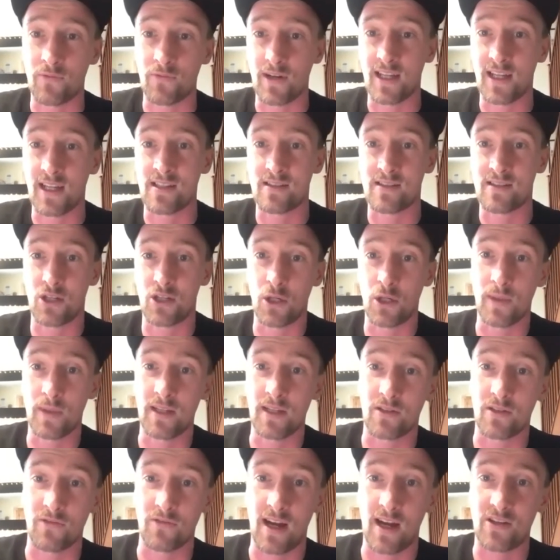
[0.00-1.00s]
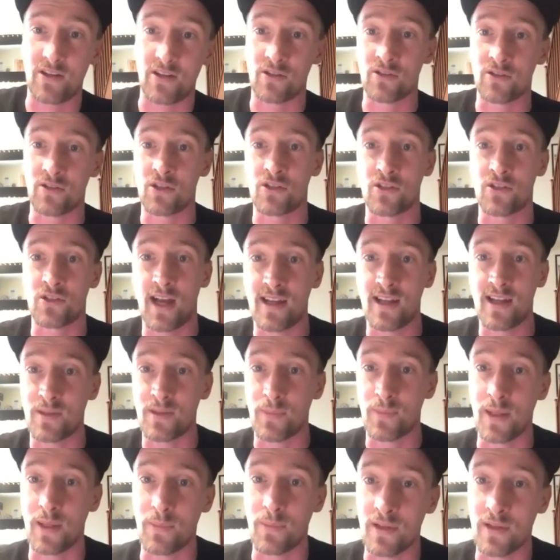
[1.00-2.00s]
really, just human interaction, just chatting to
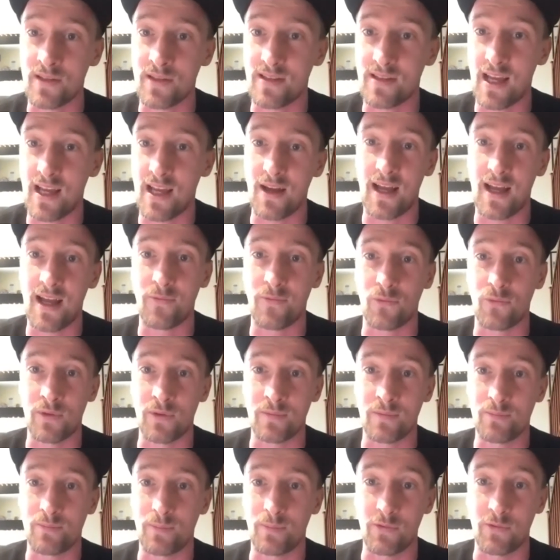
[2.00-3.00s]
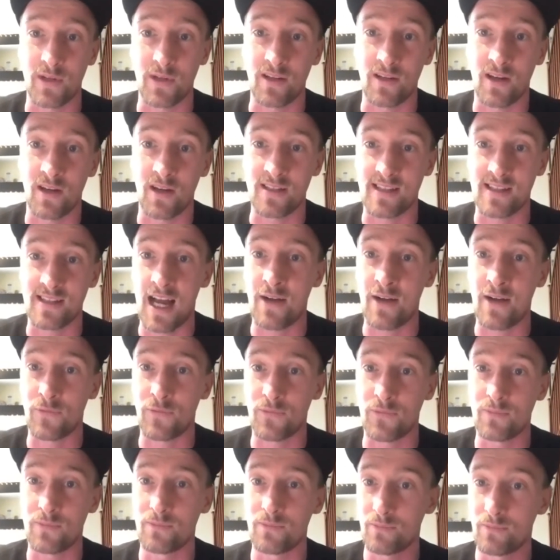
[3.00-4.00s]
people. Everyone would be really nice to have
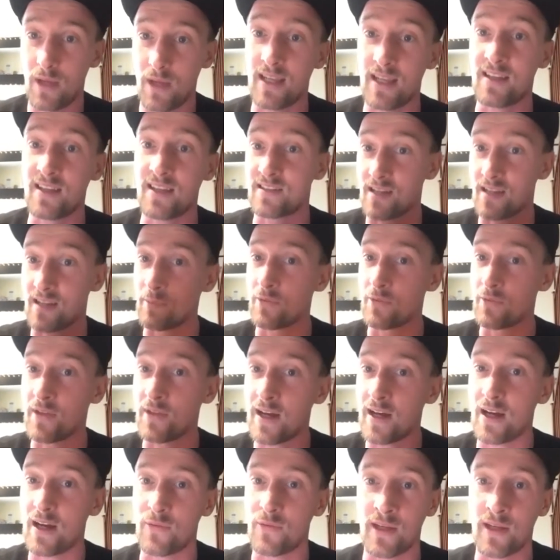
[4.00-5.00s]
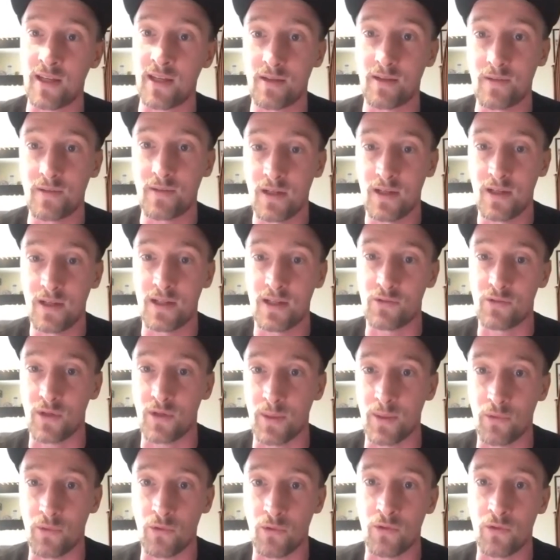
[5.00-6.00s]
at least some of that, I think. It's
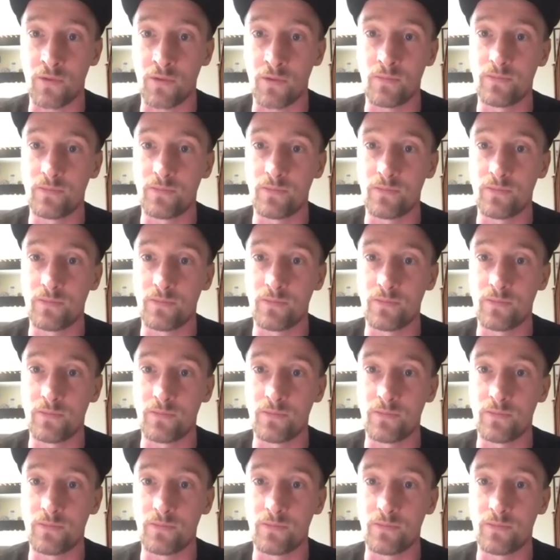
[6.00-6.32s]
really important.